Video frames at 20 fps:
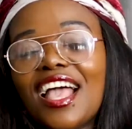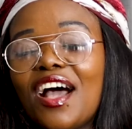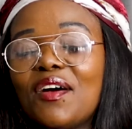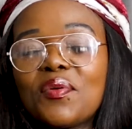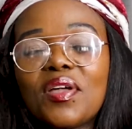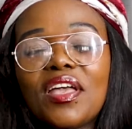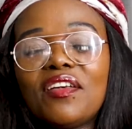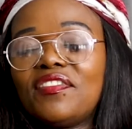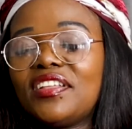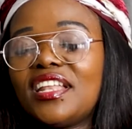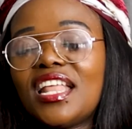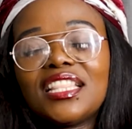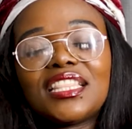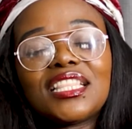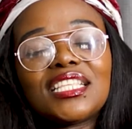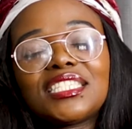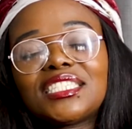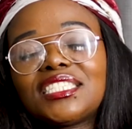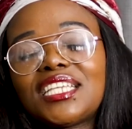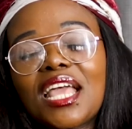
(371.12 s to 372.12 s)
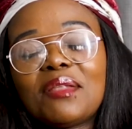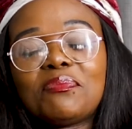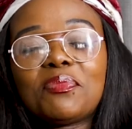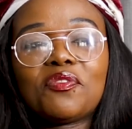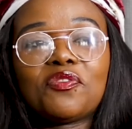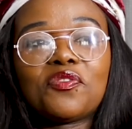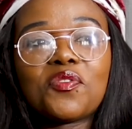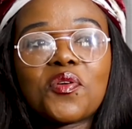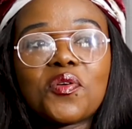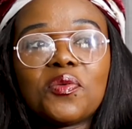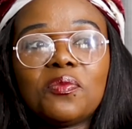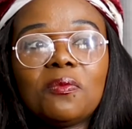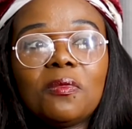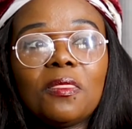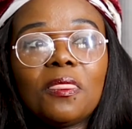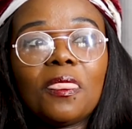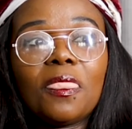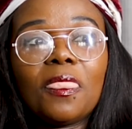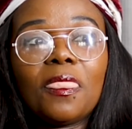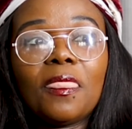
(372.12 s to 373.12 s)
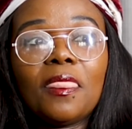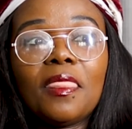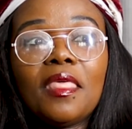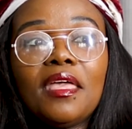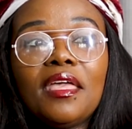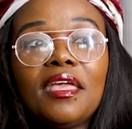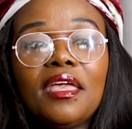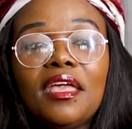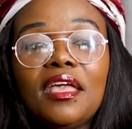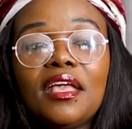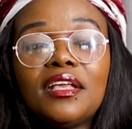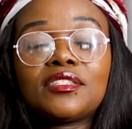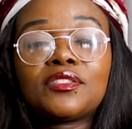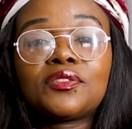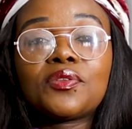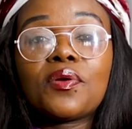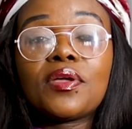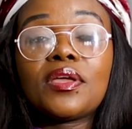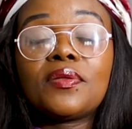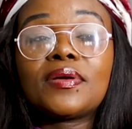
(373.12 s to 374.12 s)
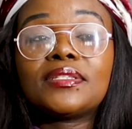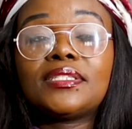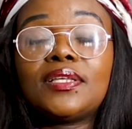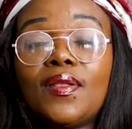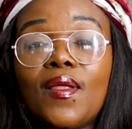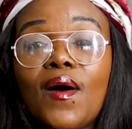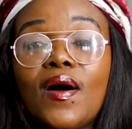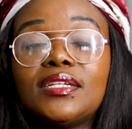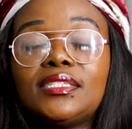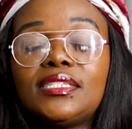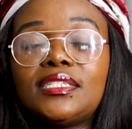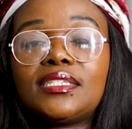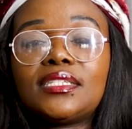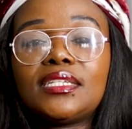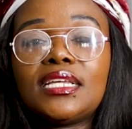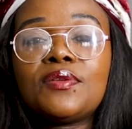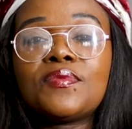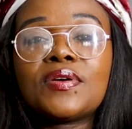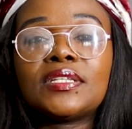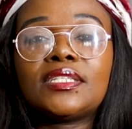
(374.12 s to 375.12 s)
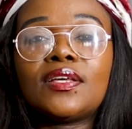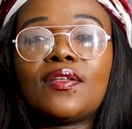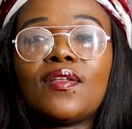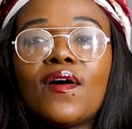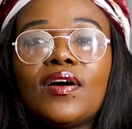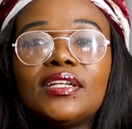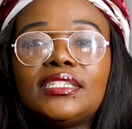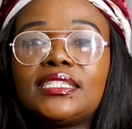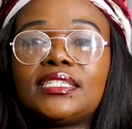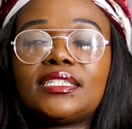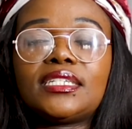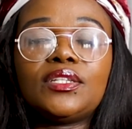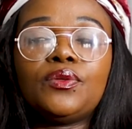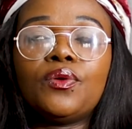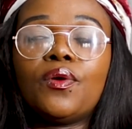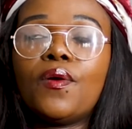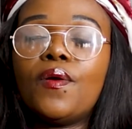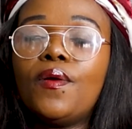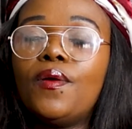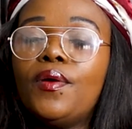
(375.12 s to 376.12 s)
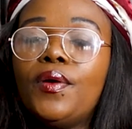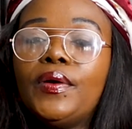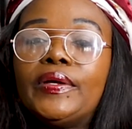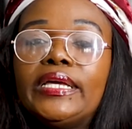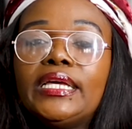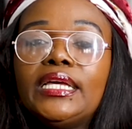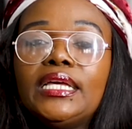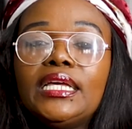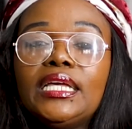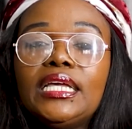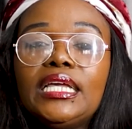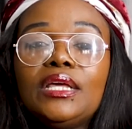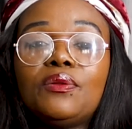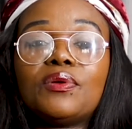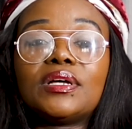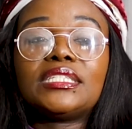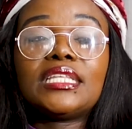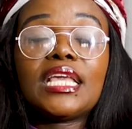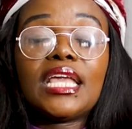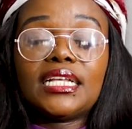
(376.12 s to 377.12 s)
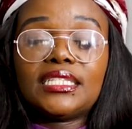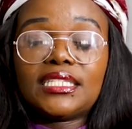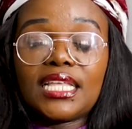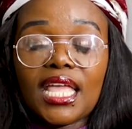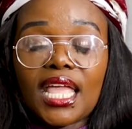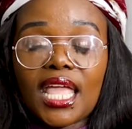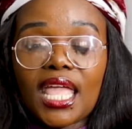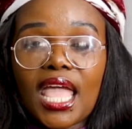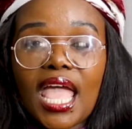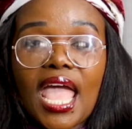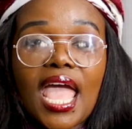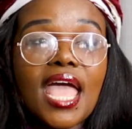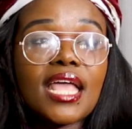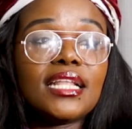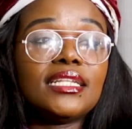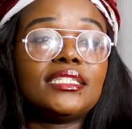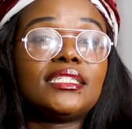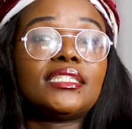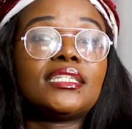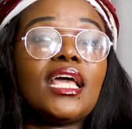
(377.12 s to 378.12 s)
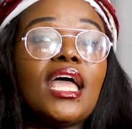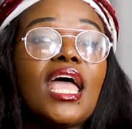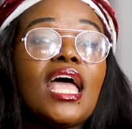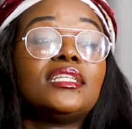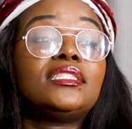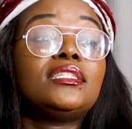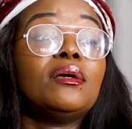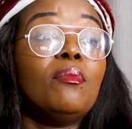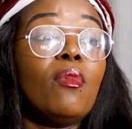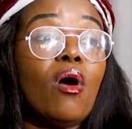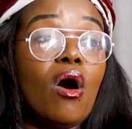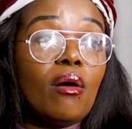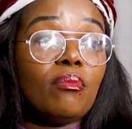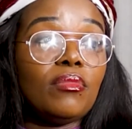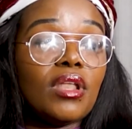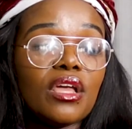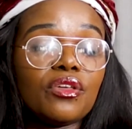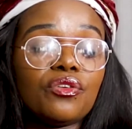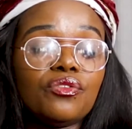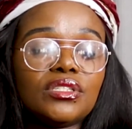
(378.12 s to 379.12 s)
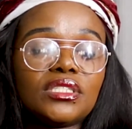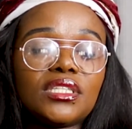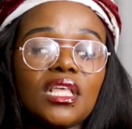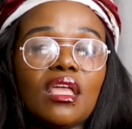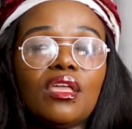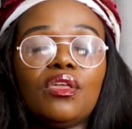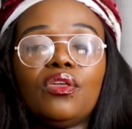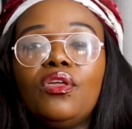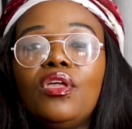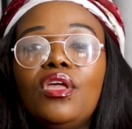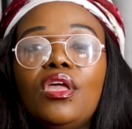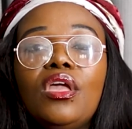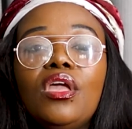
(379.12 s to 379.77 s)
Yeah, we haven't had this chat before. So it was a lot. It was a lot. It was hectic. And as a mom, like you say,